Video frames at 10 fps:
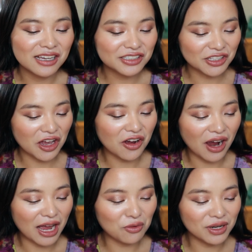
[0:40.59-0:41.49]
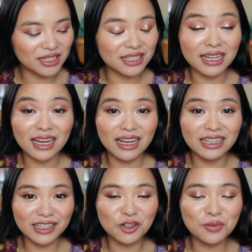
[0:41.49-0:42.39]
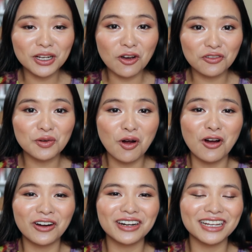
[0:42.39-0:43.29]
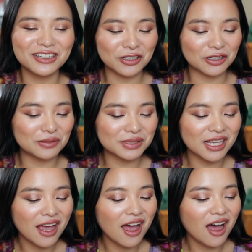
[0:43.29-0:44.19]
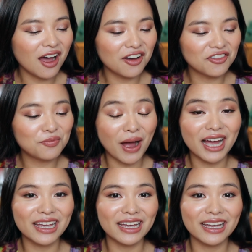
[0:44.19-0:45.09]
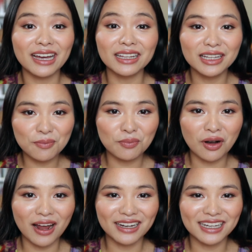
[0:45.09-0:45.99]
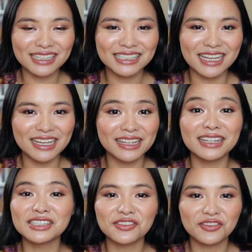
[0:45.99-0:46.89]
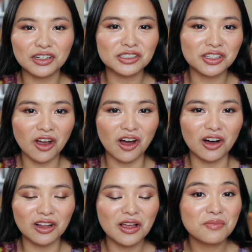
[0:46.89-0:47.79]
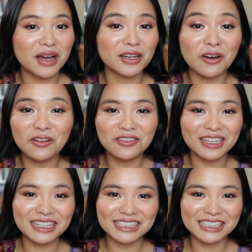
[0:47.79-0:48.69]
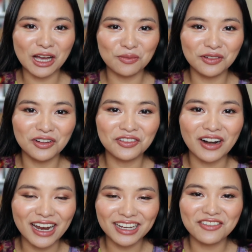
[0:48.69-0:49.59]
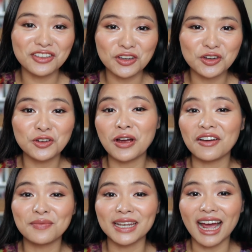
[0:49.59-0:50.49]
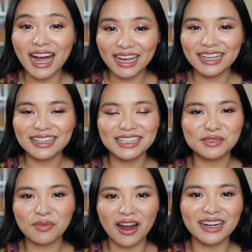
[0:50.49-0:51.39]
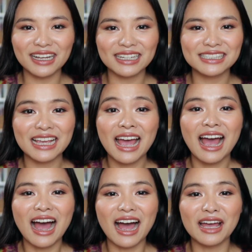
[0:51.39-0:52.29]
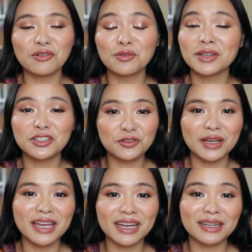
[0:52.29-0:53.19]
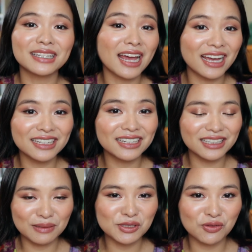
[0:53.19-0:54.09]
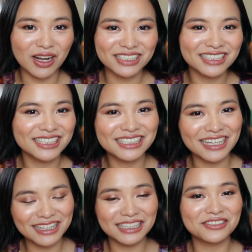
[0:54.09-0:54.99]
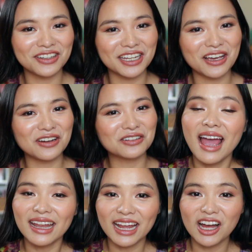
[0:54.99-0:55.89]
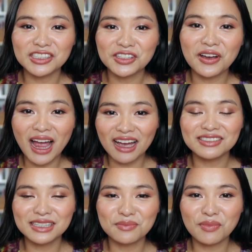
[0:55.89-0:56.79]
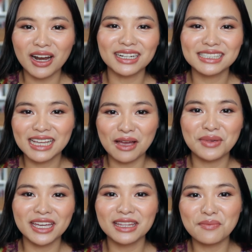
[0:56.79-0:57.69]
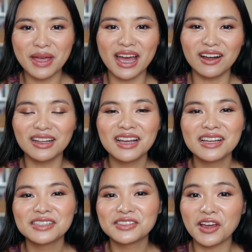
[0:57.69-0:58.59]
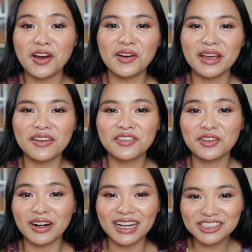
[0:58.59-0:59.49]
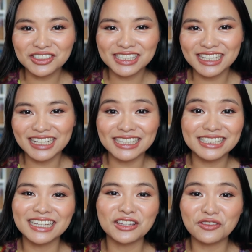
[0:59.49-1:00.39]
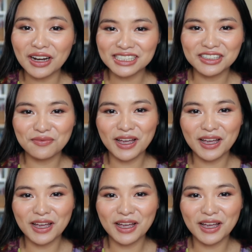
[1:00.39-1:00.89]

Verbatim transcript: So I went a little bit overboard in terms of buying lip products in this first haul, but hopefully this is helpful for any of you who have been eyeing these products. I will be doing 10 lip swatches in this video, and I also have some products coming in the mail, so if you are interested in seeing the rest of